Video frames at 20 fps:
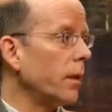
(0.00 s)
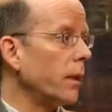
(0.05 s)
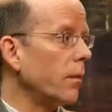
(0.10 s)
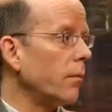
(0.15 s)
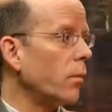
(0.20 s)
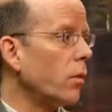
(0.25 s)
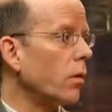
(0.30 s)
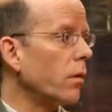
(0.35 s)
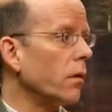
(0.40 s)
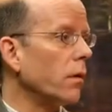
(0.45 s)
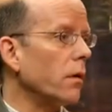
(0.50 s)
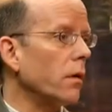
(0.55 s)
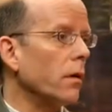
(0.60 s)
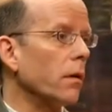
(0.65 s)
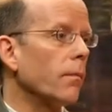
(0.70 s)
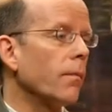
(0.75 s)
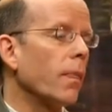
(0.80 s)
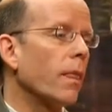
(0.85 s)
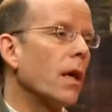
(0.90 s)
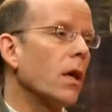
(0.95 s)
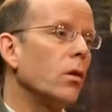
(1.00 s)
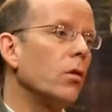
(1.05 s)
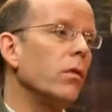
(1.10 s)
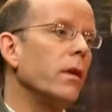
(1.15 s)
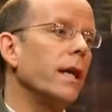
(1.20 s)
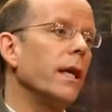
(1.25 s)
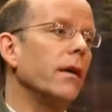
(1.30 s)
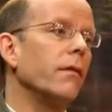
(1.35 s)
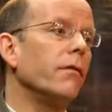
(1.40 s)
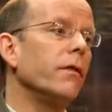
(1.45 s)
important. Do they
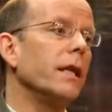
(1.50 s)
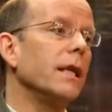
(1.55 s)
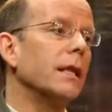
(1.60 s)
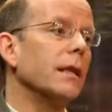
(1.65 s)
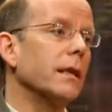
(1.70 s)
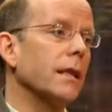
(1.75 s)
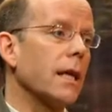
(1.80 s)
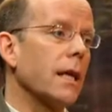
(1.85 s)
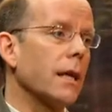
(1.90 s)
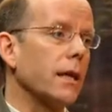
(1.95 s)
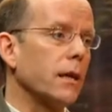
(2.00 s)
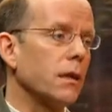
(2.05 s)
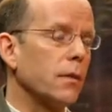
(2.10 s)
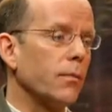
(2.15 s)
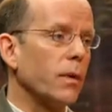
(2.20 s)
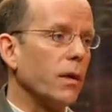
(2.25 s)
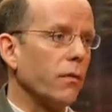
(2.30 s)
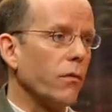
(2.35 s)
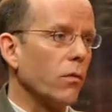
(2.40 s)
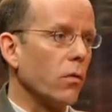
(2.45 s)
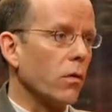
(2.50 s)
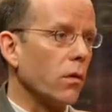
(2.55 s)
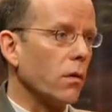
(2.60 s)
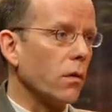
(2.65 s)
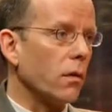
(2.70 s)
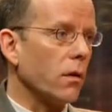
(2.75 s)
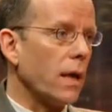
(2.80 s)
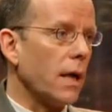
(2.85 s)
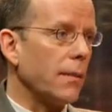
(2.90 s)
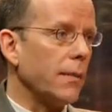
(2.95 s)
have fecal incontinence before
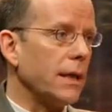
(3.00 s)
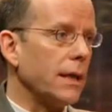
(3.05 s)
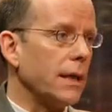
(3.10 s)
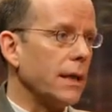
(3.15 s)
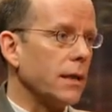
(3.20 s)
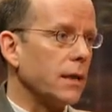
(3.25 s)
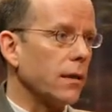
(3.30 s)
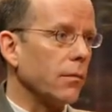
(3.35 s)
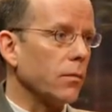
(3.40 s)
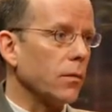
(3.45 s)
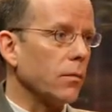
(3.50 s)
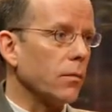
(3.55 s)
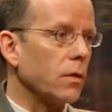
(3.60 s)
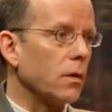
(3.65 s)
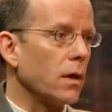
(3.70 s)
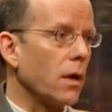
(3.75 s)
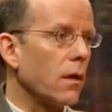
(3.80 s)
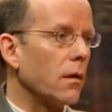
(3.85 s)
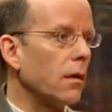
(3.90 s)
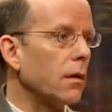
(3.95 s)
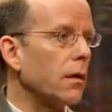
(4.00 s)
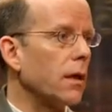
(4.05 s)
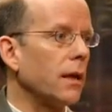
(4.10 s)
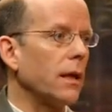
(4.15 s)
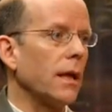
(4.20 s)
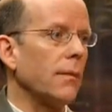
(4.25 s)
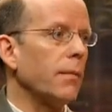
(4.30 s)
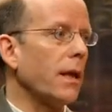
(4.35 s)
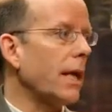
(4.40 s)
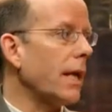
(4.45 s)
their IBD symptoms started? Then
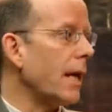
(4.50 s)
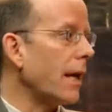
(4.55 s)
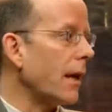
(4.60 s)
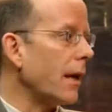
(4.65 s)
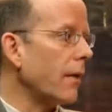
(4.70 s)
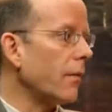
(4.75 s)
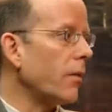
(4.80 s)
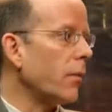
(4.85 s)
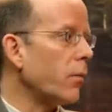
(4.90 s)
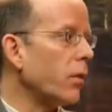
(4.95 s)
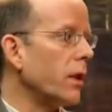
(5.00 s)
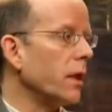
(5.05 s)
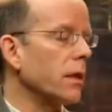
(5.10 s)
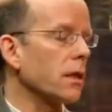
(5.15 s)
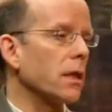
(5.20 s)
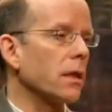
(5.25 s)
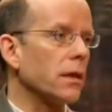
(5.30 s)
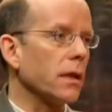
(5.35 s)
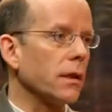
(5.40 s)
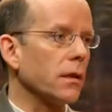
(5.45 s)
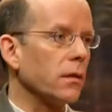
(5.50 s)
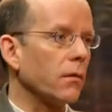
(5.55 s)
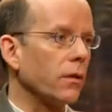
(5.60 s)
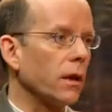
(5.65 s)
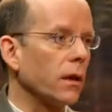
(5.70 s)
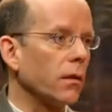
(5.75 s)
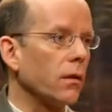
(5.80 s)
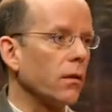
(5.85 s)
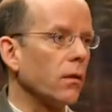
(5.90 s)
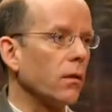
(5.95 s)
they may have a pre-existing
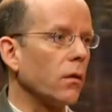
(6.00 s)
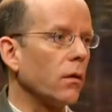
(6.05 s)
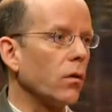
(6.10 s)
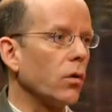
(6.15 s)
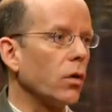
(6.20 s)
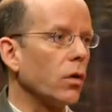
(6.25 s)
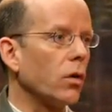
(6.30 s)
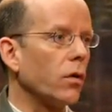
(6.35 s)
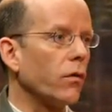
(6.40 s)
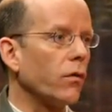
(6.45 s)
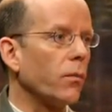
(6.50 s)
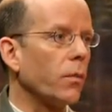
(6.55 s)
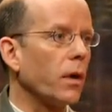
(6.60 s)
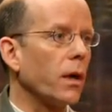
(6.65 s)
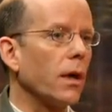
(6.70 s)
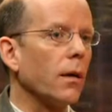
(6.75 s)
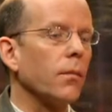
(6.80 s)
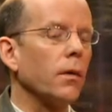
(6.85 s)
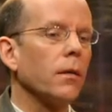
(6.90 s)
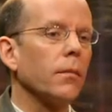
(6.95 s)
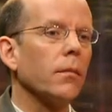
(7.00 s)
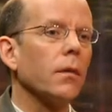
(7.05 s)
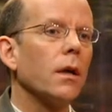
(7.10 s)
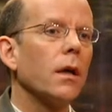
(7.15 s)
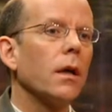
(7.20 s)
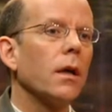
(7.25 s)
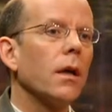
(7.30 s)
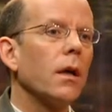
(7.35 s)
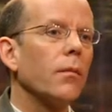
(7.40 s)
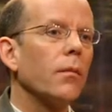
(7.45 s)
sphincter or nerve problem.
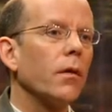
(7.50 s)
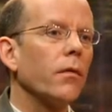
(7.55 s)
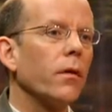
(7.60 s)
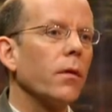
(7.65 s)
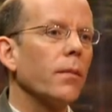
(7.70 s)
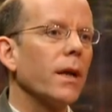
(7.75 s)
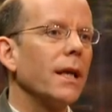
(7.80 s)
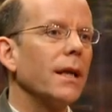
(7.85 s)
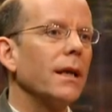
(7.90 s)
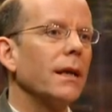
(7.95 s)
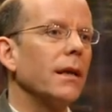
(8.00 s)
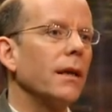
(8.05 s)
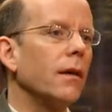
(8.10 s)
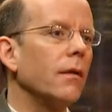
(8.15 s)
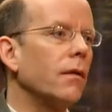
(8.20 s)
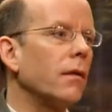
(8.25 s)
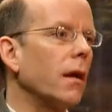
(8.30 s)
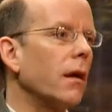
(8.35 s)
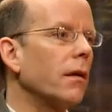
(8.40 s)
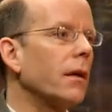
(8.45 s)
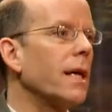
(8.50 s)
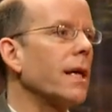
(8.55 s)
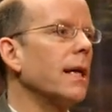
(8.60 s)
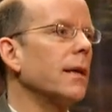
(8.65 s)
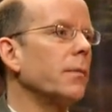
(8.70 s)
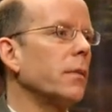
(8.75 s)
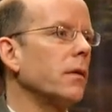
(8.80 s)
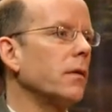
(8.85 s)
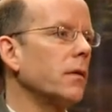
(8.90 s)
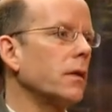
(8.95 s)
But for many of these, they're
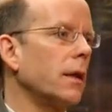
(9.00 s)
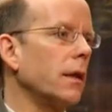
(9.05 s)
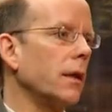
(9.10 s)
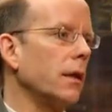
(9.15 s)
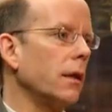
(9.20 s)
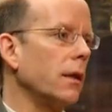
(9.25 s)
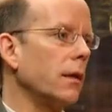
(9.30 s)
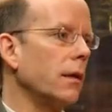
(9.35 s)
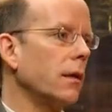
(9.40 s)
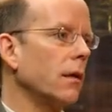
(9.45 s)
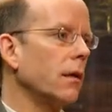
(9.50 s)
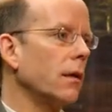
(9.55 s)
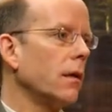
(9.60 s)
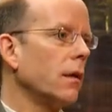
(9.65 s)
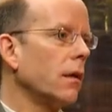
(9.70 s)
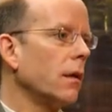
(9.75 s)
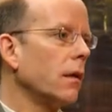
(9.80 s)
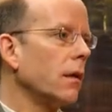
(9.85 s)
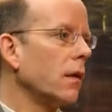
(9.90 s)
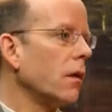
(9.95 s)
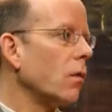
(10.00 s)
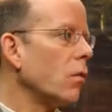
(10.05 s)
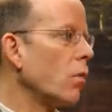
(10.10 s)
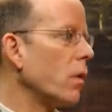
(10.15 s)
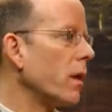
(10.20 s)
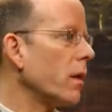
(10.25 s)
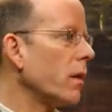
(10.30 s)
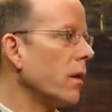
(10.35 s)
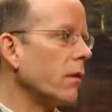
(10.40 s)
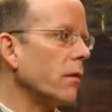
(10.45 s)
compensated
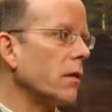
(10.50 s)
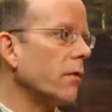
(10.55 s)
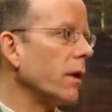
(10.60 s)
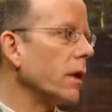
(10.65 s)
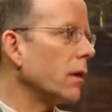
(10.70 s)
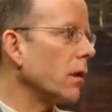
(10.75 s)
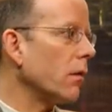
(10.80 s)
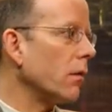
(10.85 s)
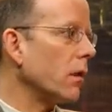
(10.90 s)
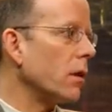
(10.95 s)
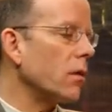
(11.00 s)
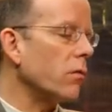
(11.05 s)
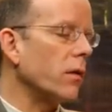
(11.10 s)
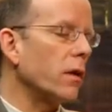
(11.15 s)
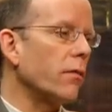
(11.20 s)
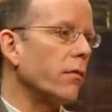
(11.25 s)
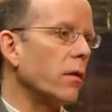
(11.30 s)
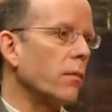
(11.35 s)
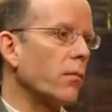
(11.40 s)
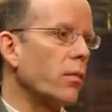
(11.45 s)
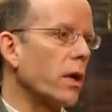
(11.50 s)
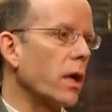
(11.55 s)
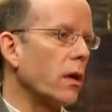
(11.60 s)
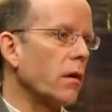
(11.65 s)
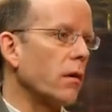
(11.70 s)
with their sphincter injury from prior